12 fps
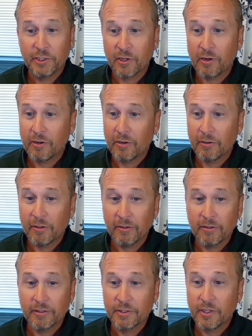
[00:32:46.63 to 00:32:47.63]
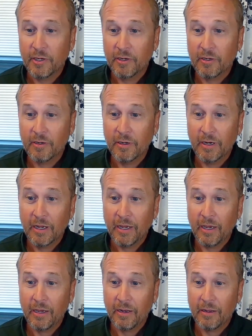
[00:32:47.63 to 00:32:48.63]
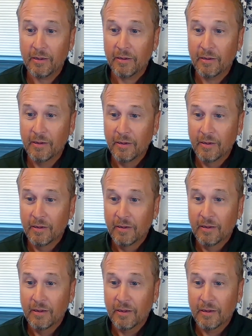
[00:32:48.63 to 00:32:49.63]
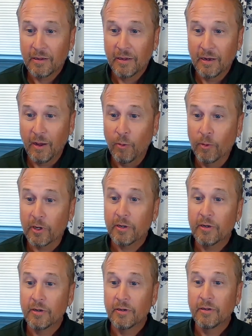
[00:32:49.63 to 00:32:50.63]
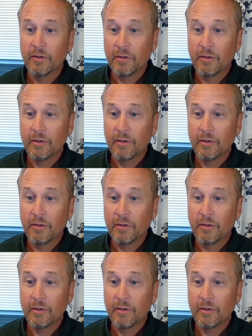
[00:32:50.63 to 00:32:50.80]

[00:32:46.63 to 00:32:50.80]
AHR earlier this year, and I had an owner,